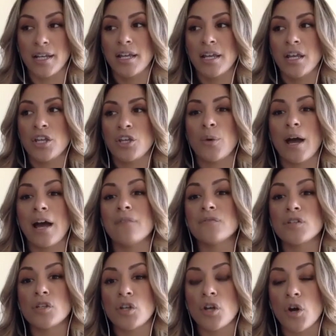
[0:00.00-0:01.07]
you have
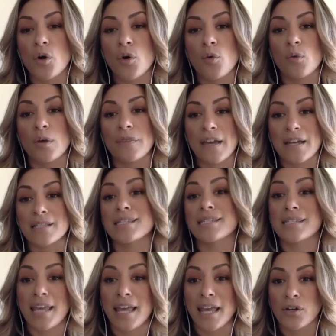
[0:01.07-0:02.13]
to know what that
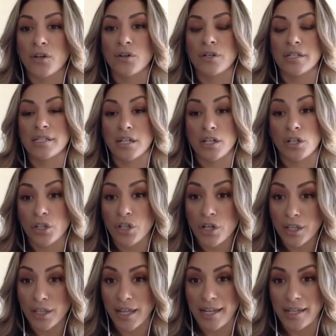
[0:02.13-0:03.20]
scale is going to look
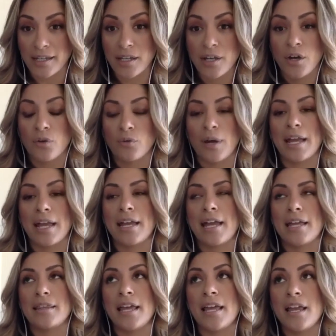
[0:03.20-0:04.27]
like, right?
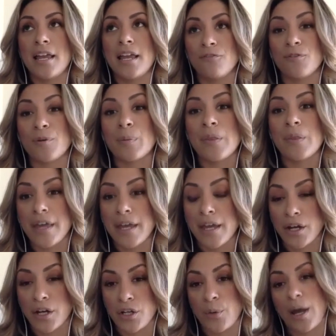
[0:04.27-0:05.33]
And then from
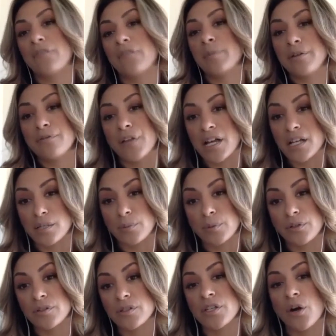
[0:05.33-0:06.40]
there, you have to be
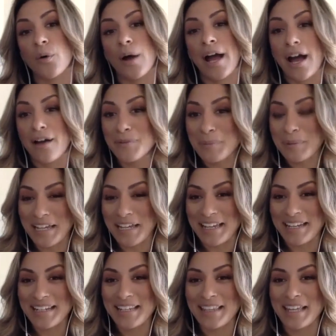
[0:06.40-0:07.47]
flexible. So have a
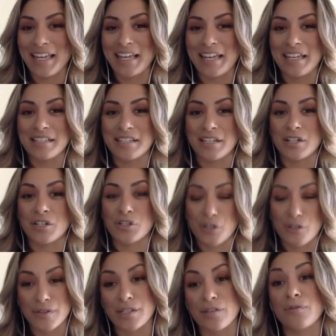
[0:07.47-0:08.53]
plan that is going to
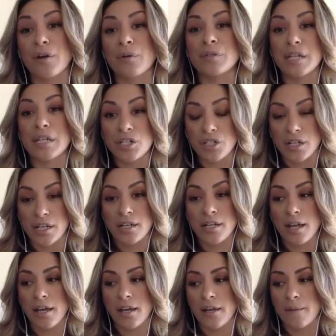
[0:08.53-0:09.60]
serve as the foundation,
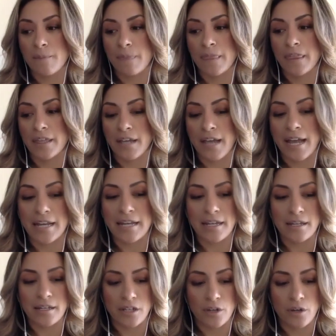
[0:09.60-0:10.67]
um, the
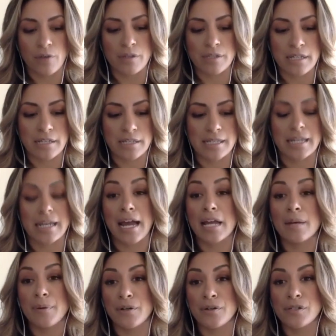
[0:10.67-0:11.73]
guiding, you know, I would say it's the
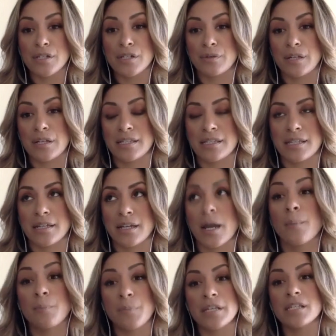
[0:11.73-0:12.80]
guidepost, it's the
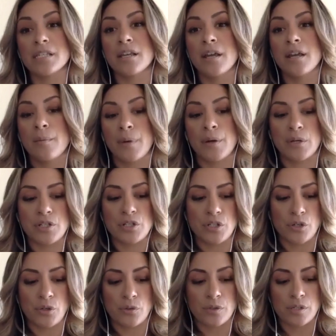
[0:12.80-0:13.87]
compass by which
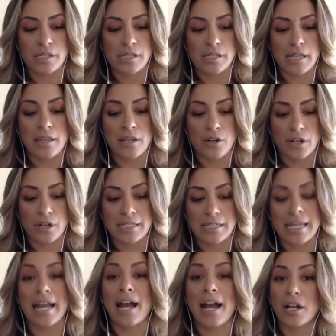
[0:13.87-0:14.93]
you decide that you're going to
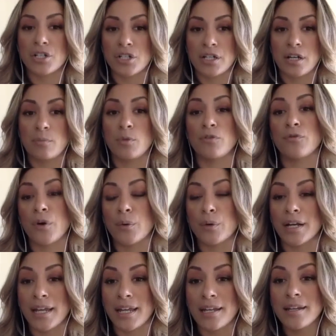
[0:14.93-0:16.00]
take action and move forward
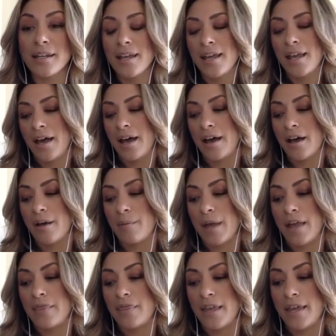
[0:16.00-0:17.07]
in. Um,
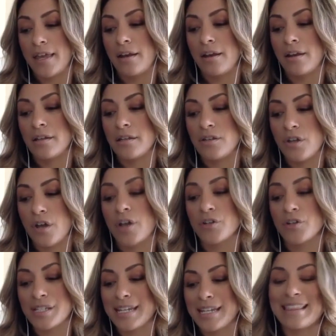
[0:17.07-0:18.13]
and then
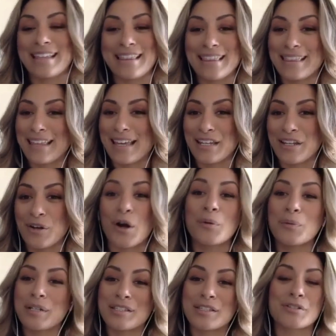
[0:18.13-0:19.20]
understand that, that you're
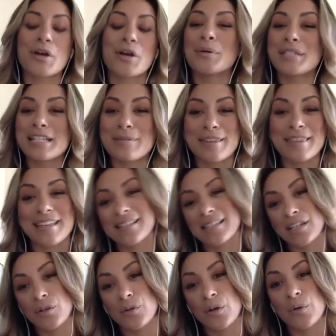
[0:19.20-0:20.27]
always, there's always going to be things
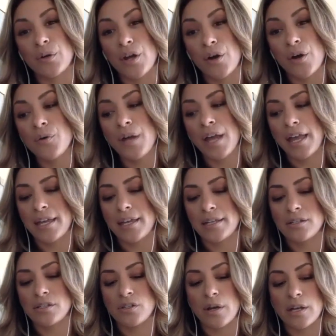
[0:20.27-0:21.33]
that you don't know.
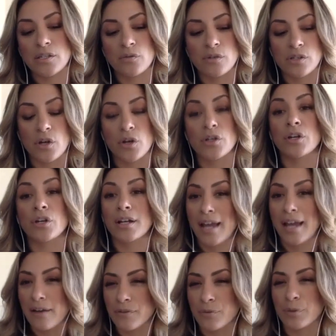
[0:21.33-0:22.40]
And so as a result, you're going to
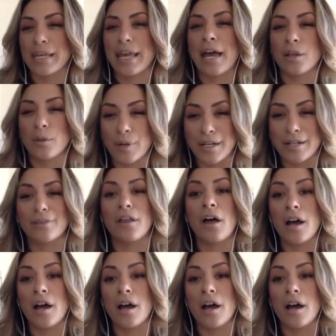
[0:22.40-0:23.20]
have to recalibrate a lot.